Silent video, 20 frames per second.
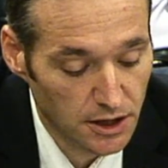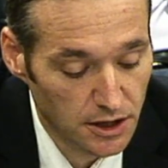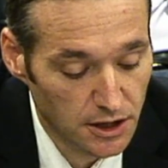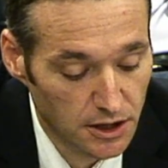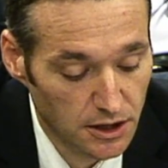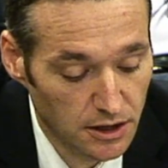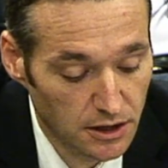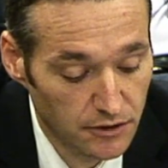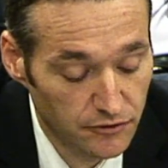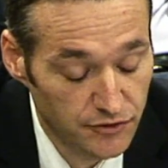
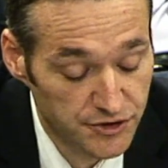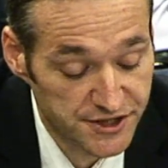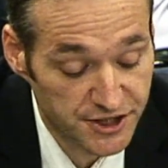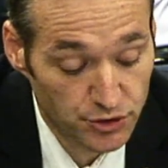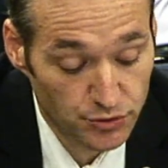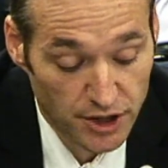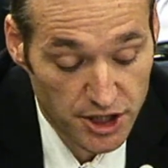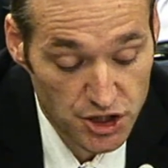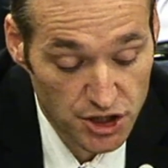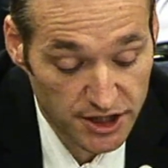The
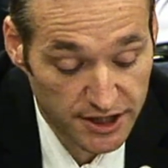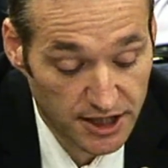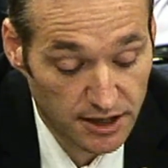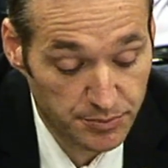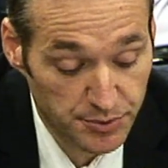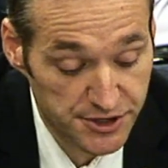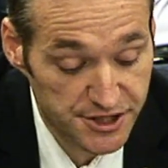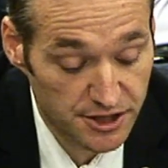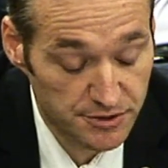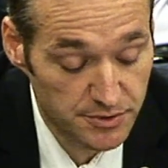situation at
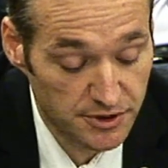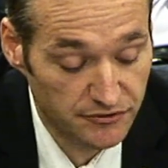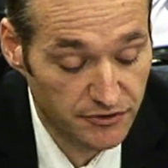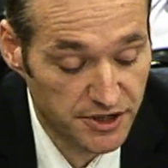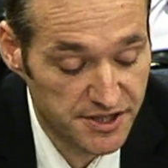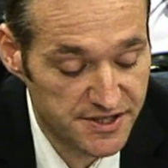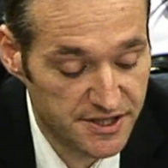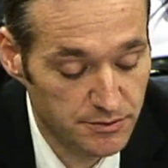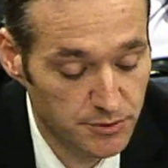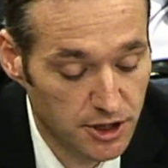CalPERS has been very
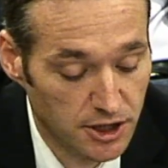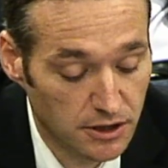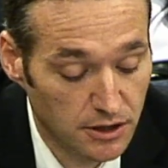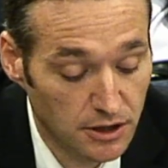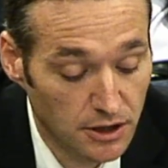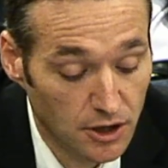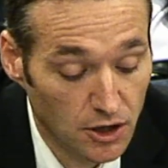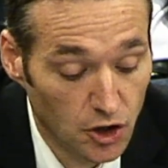similar.